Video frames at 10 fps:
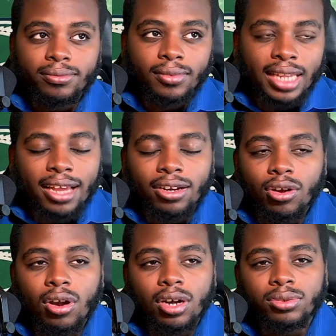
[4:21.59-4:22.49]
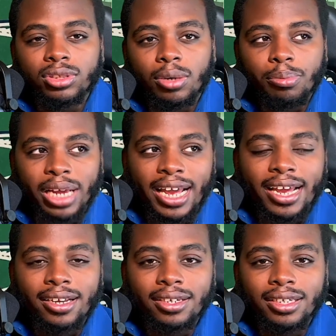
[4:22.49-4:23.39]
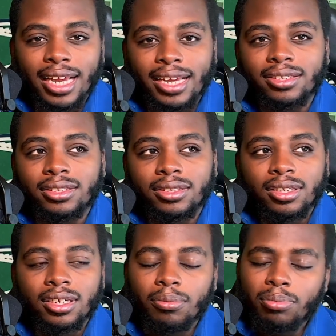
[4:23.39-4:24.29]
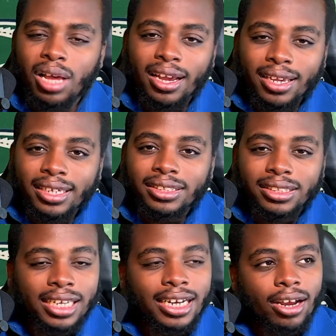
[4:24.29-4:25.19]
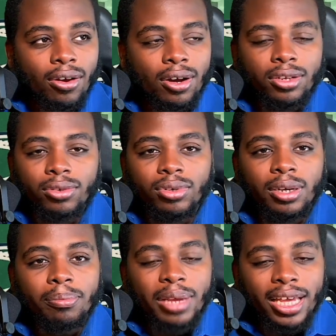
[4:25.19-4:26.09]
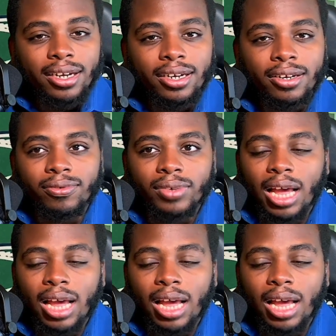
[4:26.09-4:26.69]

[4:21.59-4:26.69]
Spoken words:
Now, the Cardinals are bad, yes, but I can't say they are a little competitive.